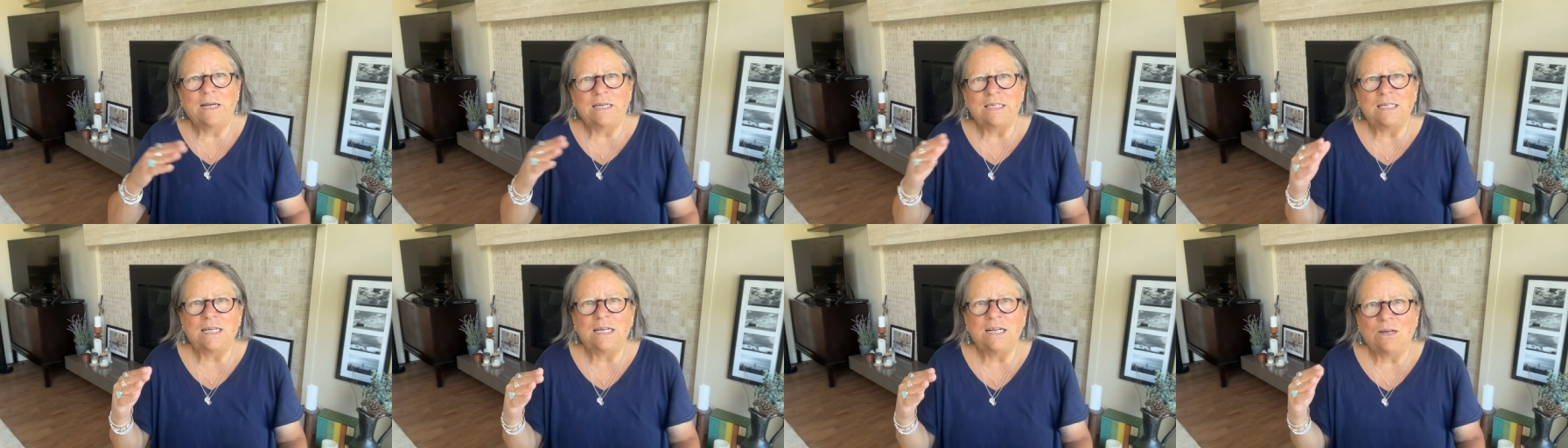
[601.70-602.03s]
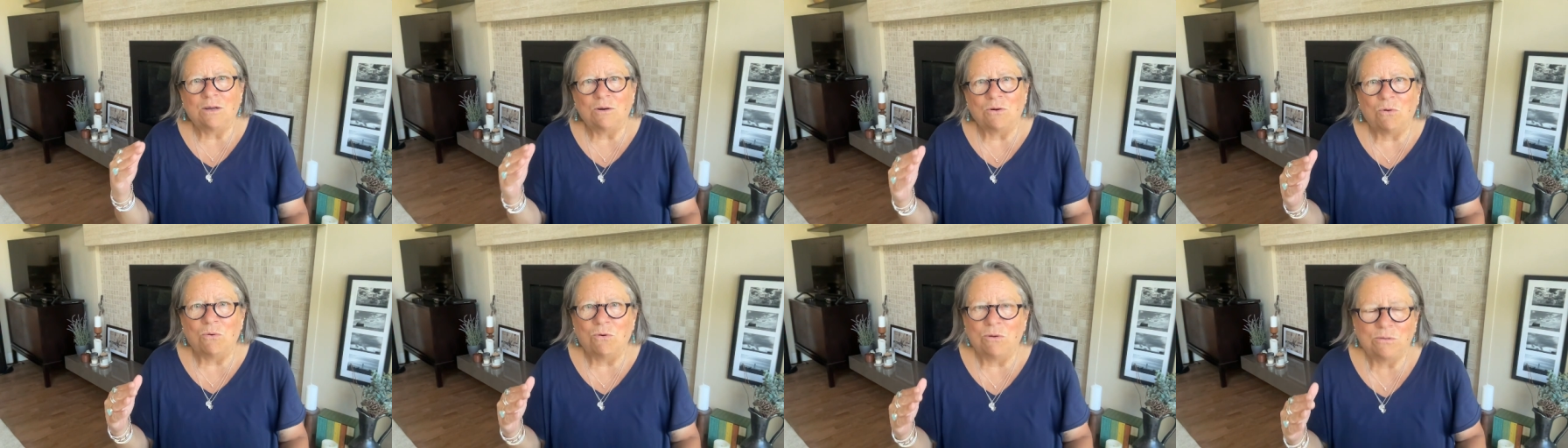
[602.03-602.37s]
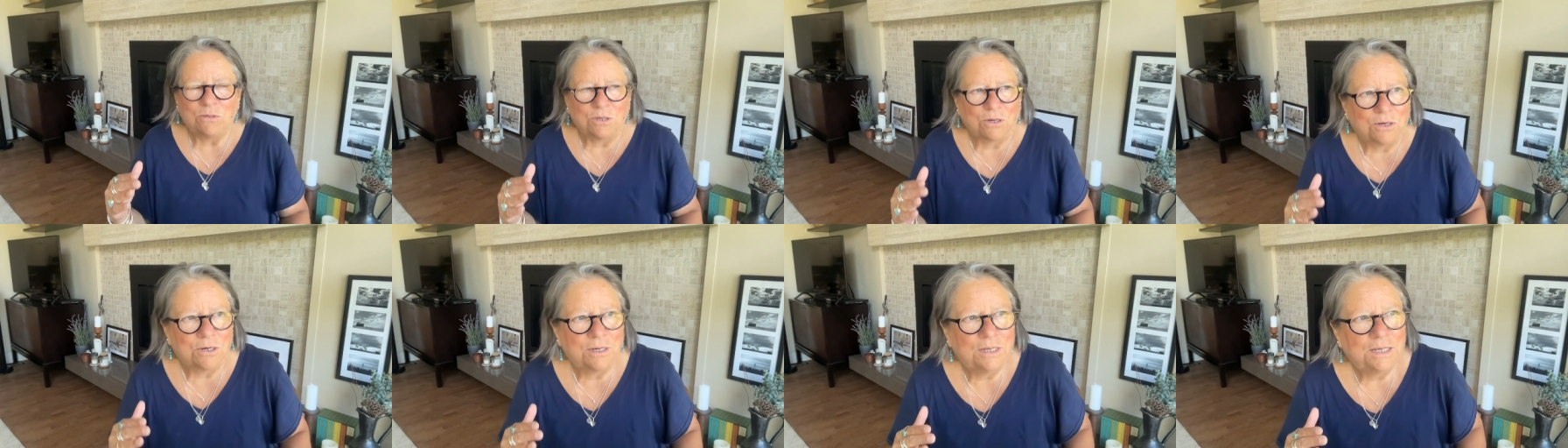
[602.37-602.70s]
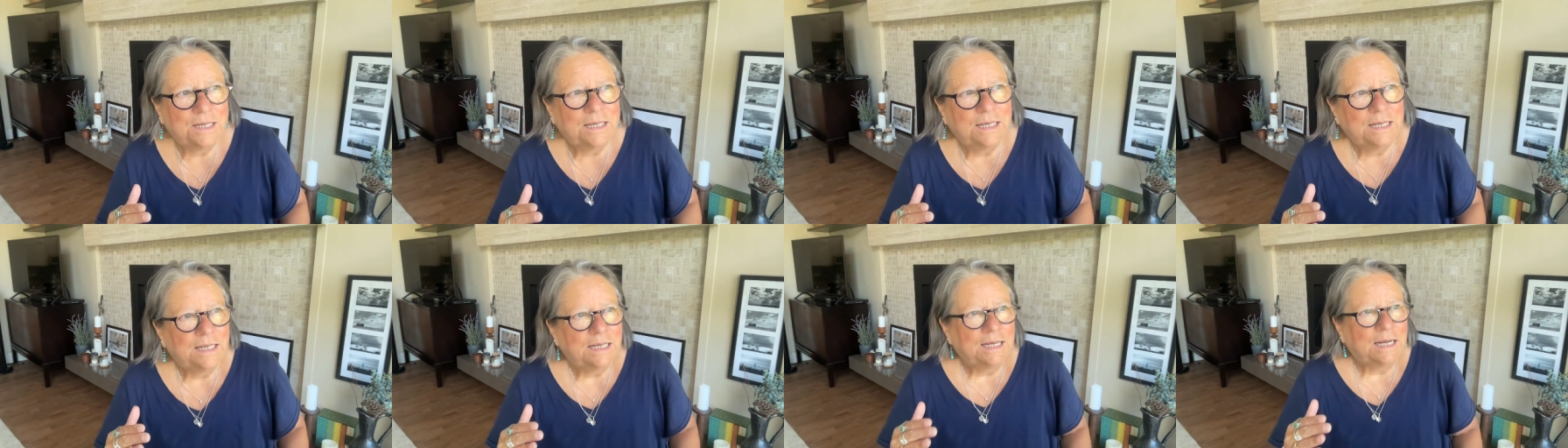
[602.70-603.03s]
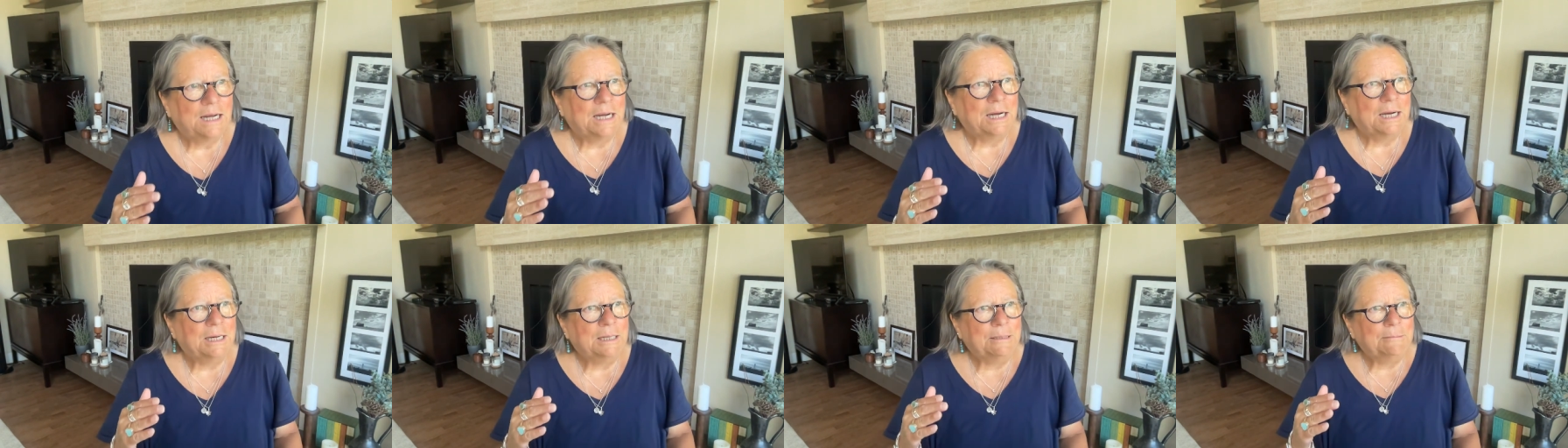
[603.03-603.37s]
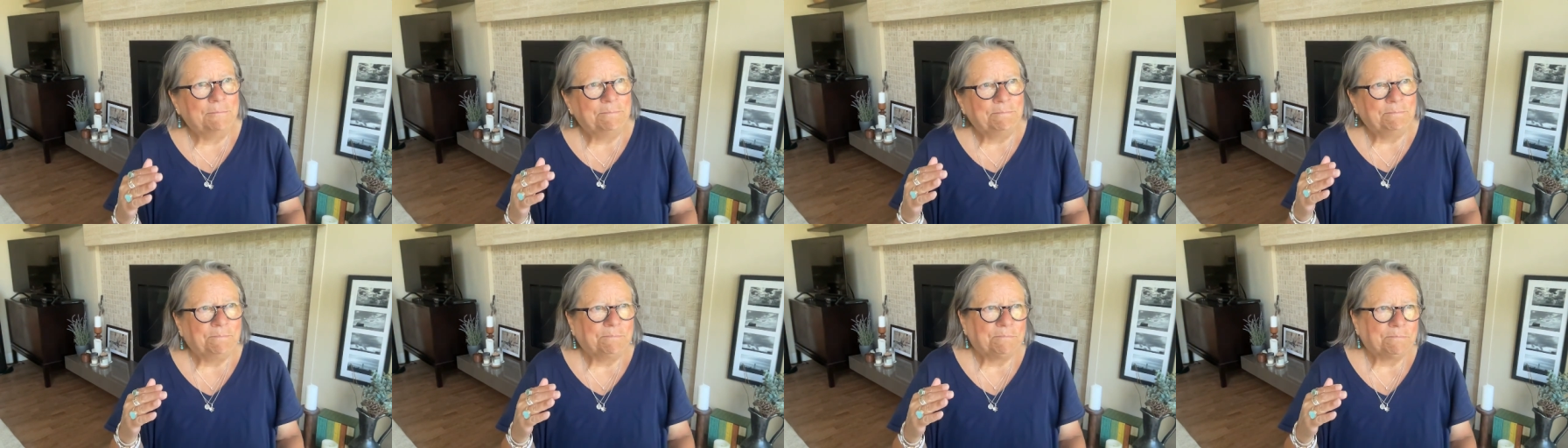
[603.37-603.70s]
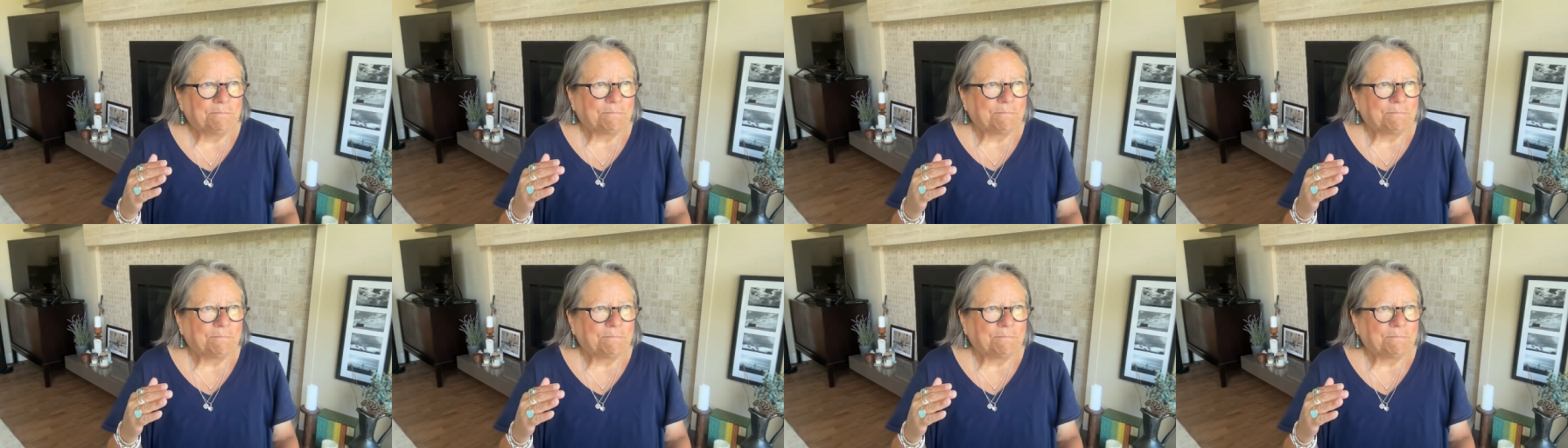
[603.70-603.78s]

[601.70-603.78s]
as I got older, um,